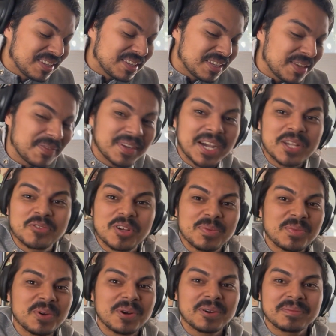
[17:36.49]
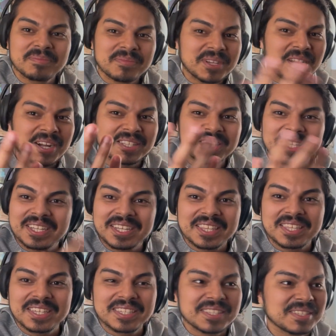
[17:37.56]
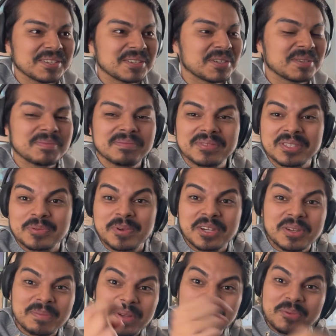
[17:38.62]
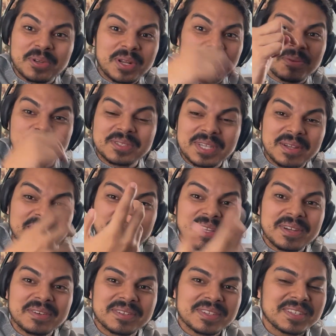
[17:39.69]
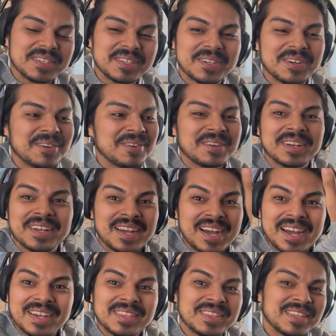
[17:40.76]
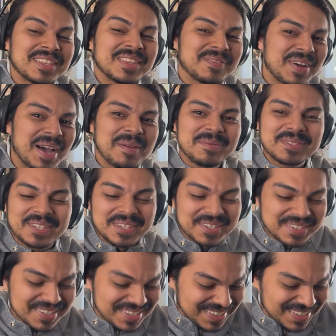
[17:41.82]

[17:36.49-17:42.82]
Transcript: If you guys want more content like this, or just recommend whatever is down there, you know the vibes here.